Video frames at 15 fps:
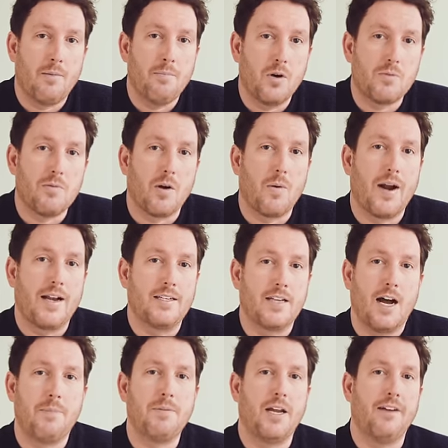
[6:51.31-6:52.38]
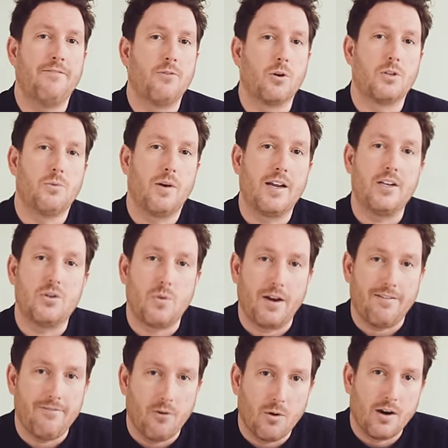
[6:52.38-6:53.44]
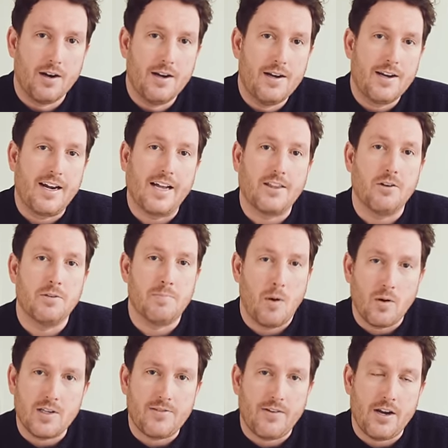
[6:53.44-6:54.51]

on Book More Weddings updated 420 24. Get those bonus